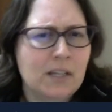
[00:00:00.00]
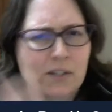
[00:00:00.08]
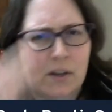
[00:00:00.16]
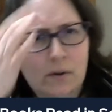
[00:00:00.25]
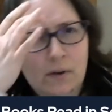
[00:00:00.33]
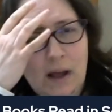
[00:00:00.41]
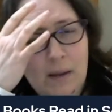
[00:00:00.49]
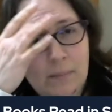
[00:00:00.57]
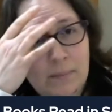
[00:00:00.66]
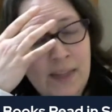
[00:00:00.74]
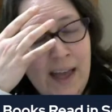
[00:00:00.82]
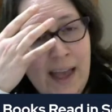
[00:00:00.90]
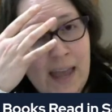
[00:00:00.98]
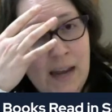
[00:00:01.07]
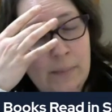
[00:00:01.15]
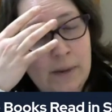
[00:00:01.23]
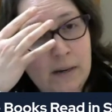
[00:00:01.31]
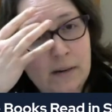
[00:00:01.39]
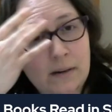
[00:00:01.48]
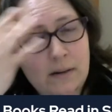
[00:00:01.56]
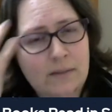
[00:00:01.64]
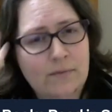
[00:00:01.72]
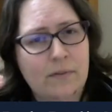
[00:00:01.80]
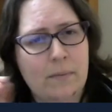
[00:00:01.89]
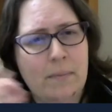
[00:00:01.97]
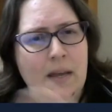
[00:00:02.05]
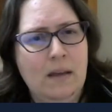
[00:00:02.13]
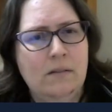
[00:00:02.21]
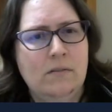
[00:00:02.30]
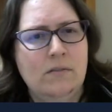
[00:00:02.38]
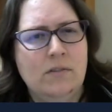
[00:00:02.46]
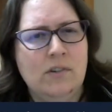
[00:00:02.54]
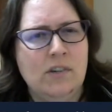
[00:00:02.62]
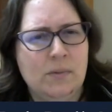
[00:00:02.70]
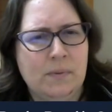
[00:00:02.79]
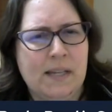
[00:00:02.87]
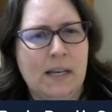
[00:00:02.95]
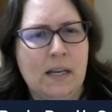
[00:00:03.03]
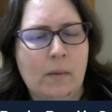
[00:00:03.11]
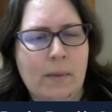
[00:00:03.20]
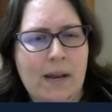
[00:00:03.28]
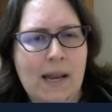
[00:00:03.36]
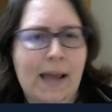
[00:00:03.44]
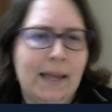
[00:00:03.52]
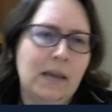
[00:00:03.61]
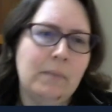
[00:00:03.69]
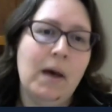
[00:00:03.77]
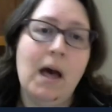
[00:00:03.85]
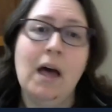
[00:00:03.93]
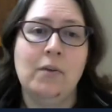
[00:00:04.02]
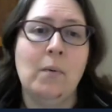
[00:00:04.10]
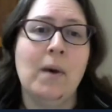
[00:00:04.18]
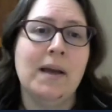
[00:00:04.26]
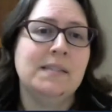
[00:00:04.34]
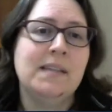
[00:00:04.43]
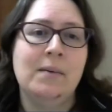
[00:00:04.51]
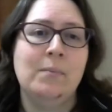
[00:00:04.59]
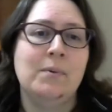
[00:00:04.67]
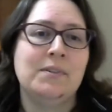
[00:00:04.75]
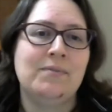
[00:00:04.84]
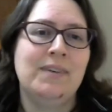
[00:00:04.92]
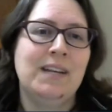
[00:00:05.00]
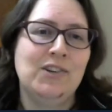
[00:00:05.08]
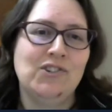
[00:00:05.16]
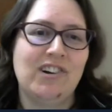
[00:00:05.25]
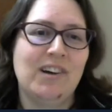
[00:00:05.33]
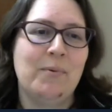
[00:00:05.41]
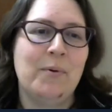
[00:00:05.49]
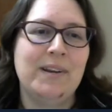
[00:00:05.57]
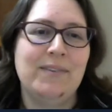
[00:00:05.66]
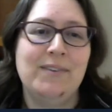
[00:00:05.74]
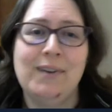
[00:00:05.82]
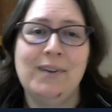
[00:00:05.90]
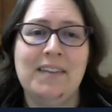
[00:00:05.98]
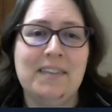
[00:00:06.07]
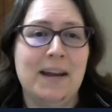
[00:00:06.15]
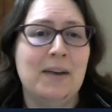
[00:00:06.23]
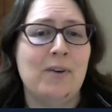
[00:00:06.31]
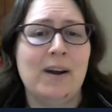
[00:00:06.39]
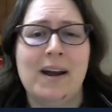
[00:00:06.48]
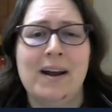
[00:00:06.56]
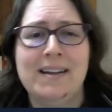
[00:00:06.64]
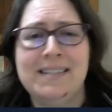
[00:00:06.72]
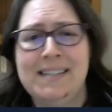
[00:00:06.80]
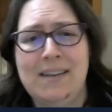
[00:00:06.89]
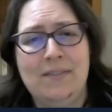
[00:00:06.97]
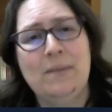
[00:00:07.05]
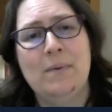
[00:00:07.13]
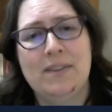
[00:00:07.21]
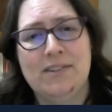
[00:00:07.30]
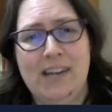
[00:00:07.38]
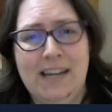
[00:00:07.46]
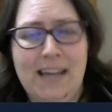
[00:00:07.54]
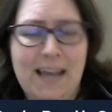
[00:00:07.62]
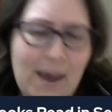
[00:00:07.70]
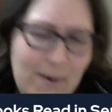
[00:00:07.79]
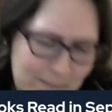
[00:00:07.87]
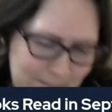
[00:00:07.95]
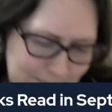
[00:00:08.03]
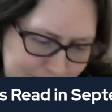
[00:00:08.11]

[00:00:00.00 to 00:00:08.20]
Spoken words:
So that element for me just was a little bit lacking, but otherwise it was really enjoyable. And if you like The Nutcracker, it's definitely worth checking out.